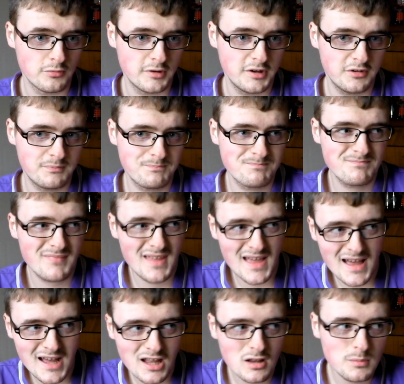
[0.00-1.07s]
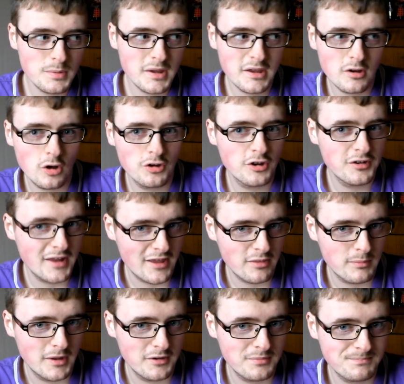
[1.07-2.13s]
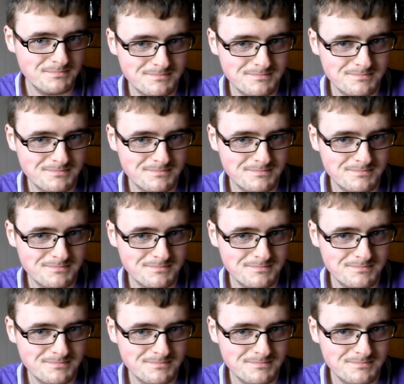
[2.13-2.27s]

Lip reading: Reed, albeit on her deathbed.